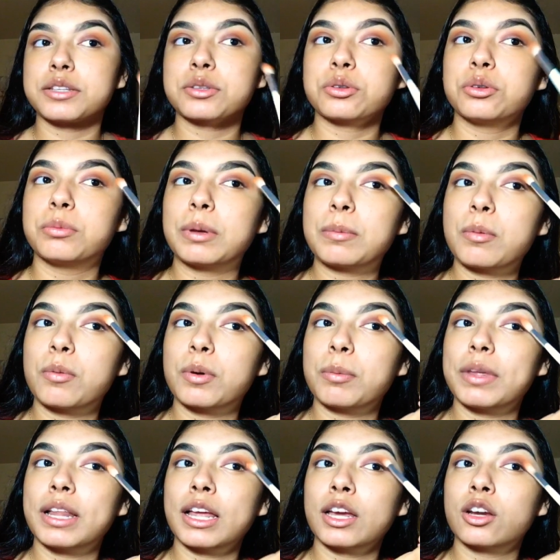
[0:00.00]
at school. People
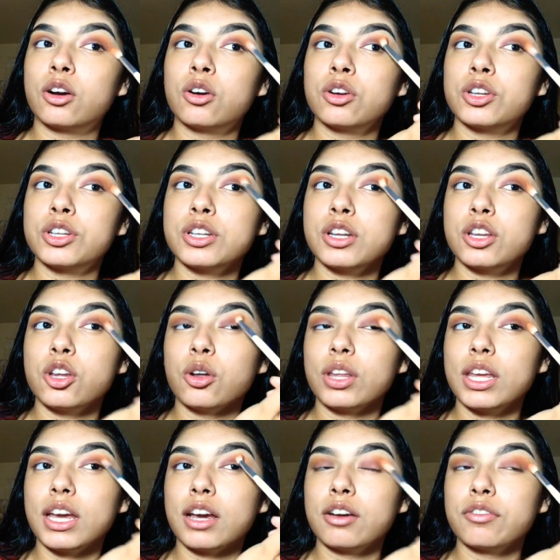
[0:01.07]
would be like, oh, you
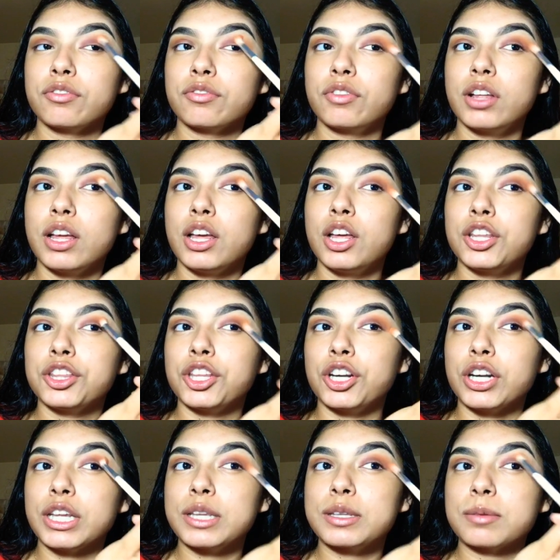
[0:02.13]
only have
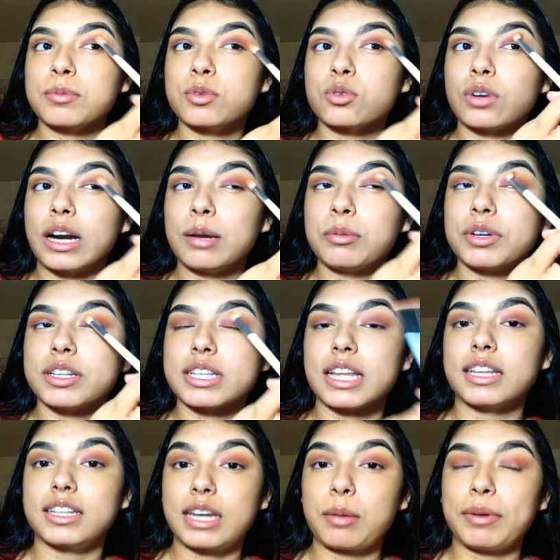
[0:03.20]
30 subscribers.
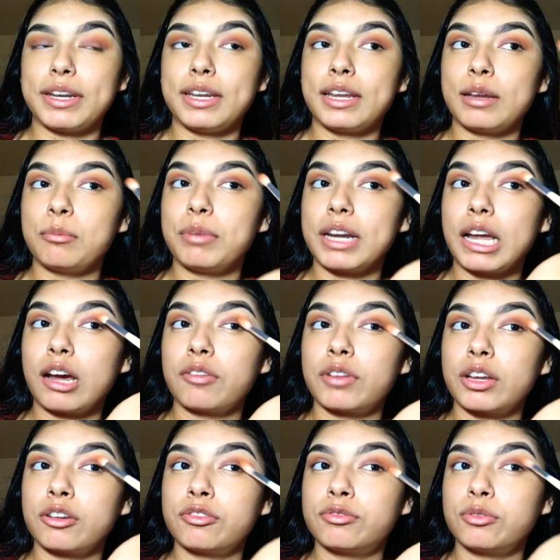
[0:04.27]
At the time I did, but now I
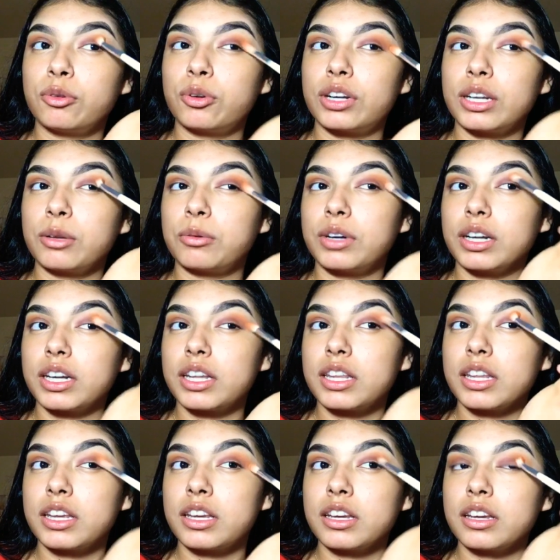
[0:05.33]
have like 41, I
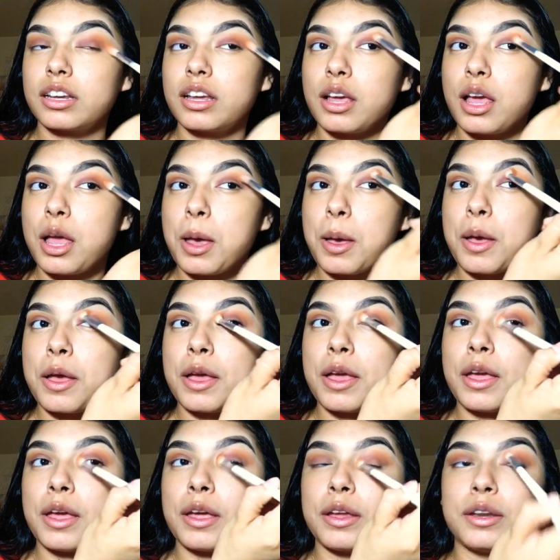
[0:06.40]
think.
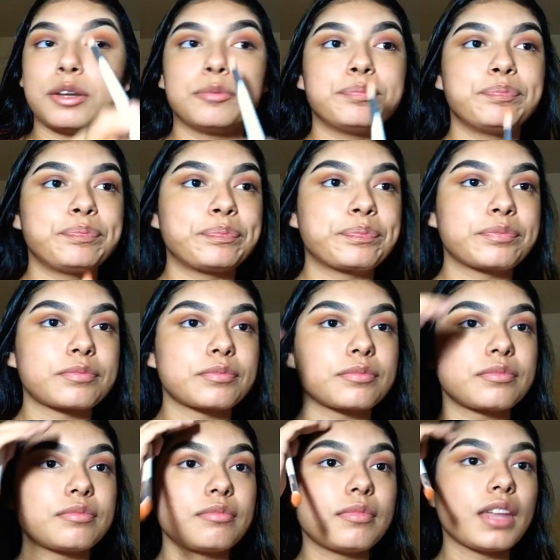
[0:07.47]
And
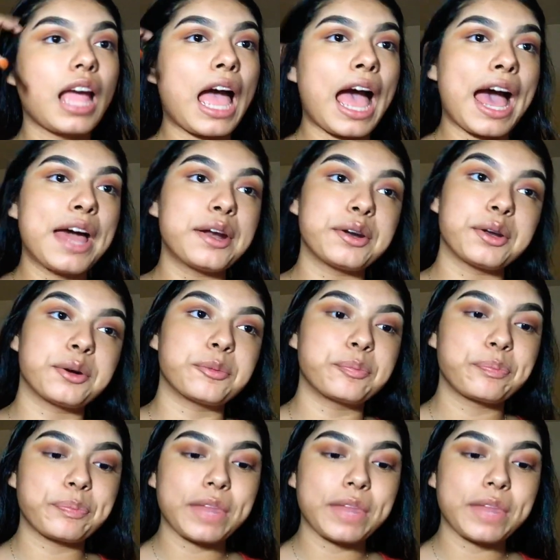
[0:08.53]
I don't know.